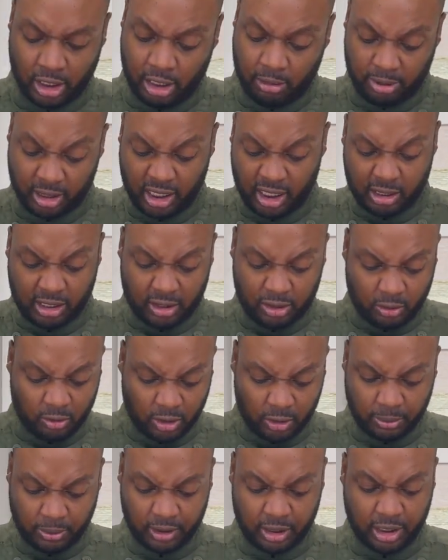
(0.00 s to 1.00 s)
But yeah, this
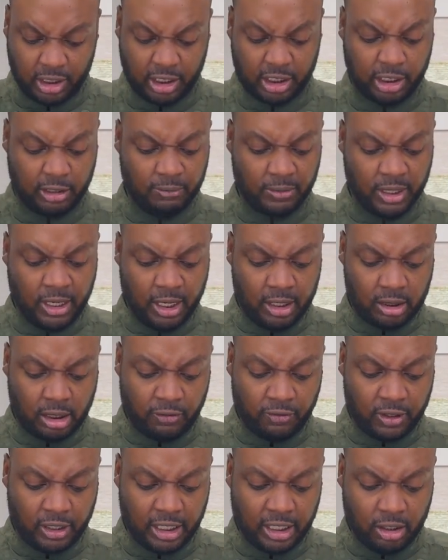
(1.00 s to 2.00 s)
one's pretty good. So
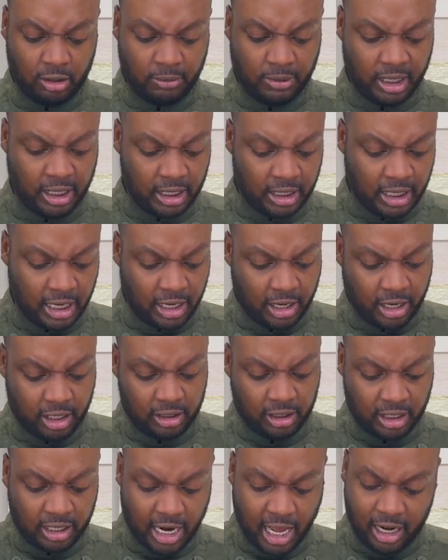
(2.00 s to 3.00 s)
if you get them and
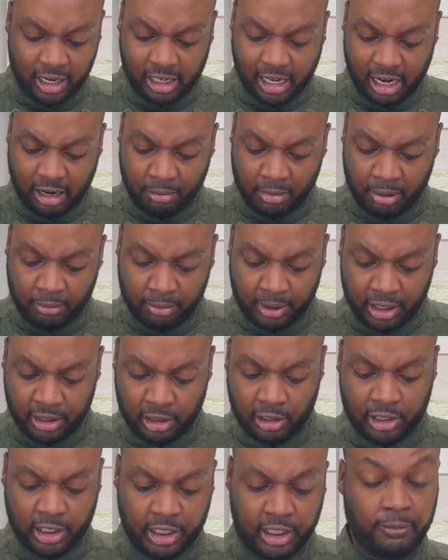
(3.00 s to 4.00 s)
there's not a lot of membrane
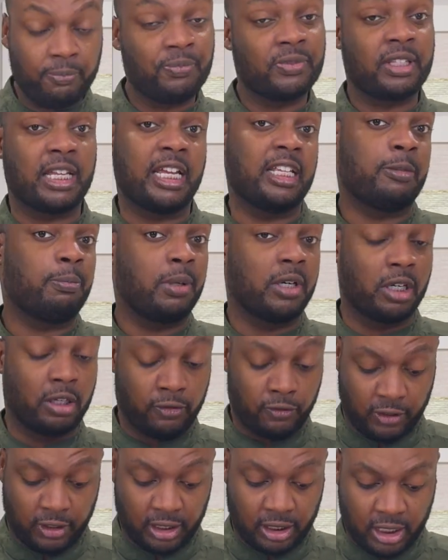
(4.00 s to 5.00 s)
on there, that's
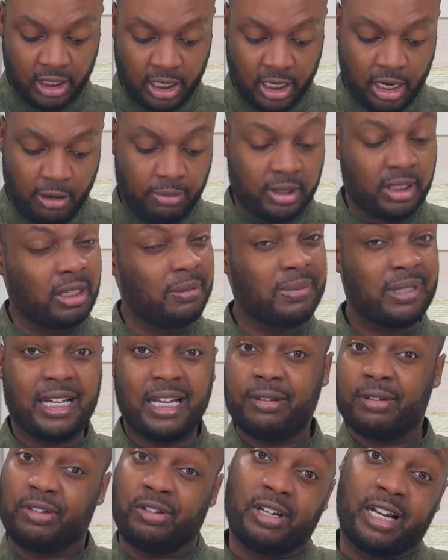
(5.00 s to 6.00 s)
perfect. But
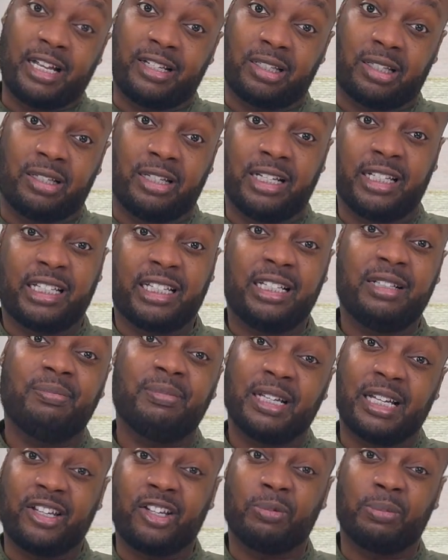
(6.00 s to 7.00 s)
sometimes you're not so lucky
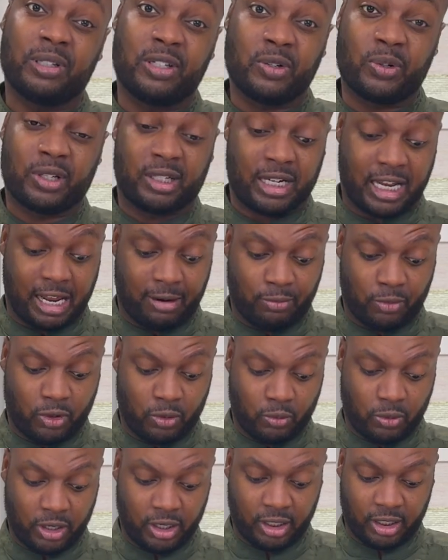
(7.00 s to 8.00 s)
and you'll be doing a lot more
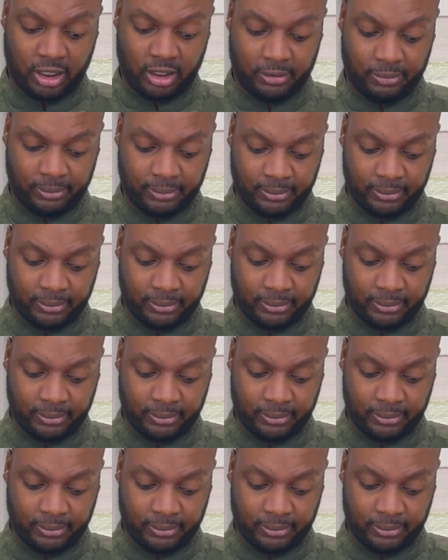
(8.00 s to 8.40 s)
work.